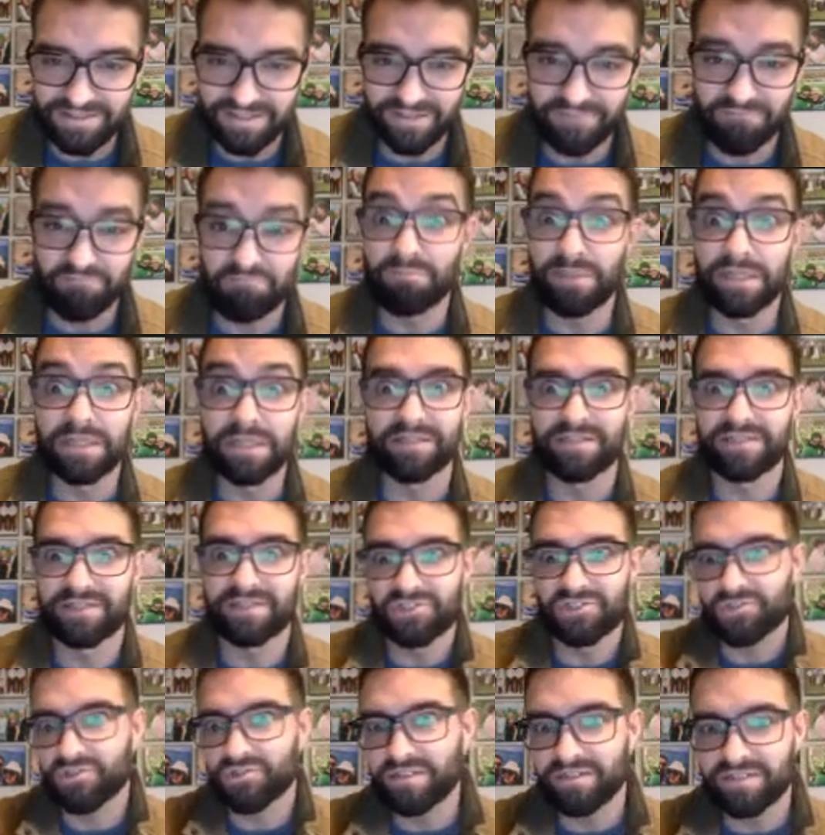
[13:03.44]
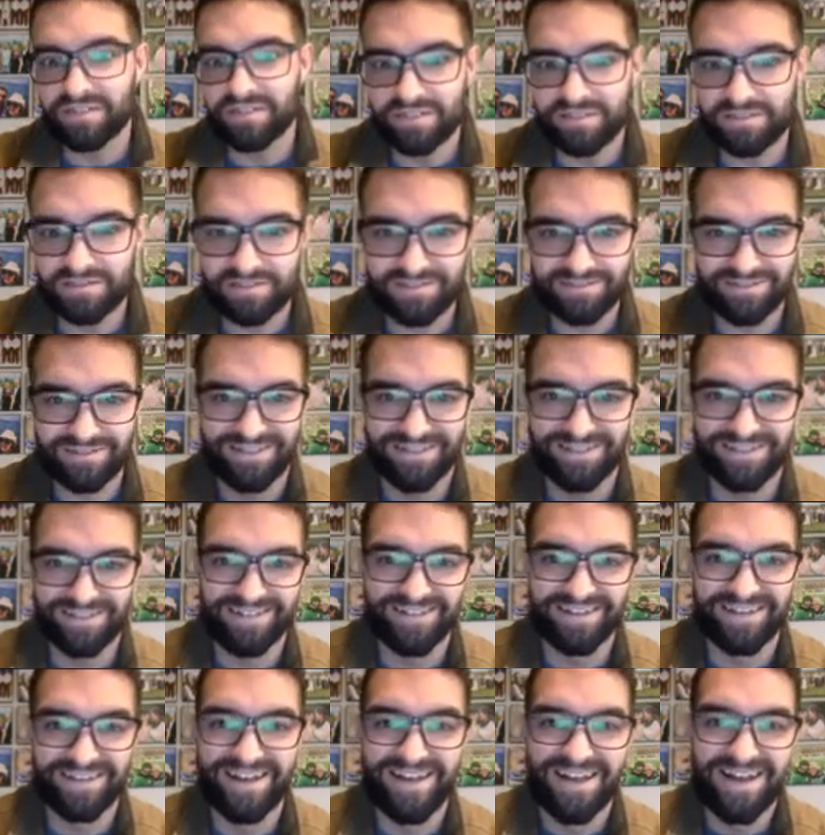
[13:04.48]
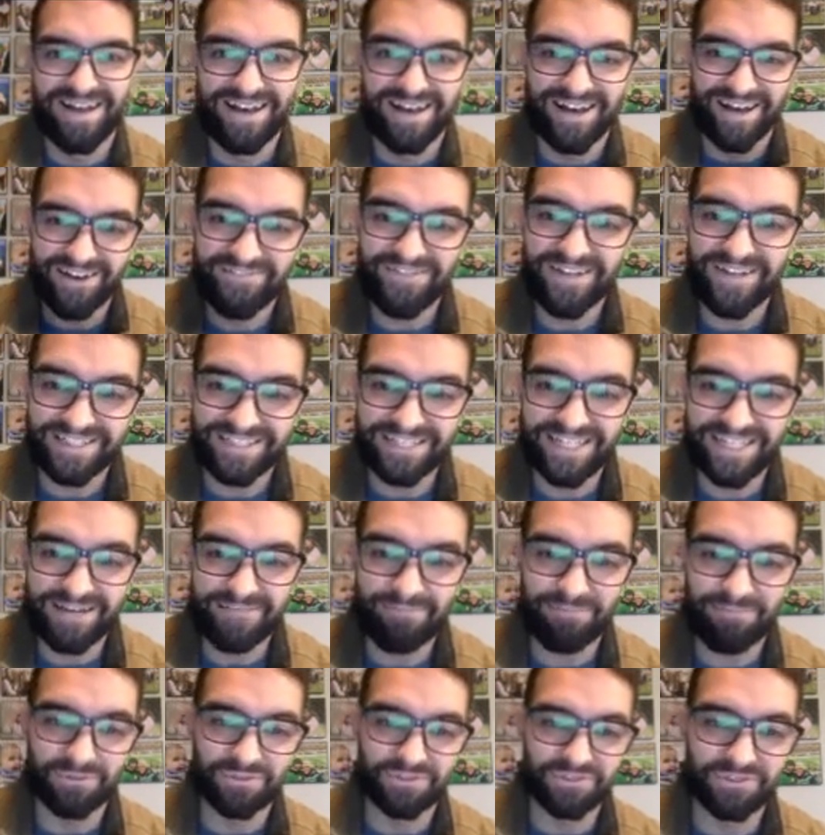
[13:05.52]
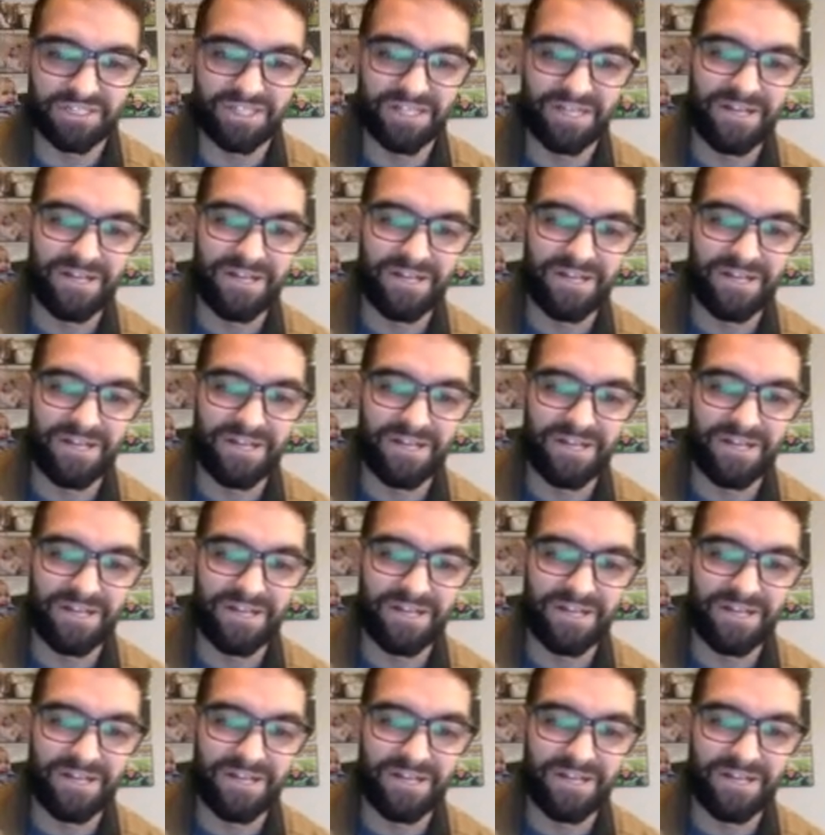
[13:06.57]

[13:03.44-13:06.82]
of billions, trillions of examples.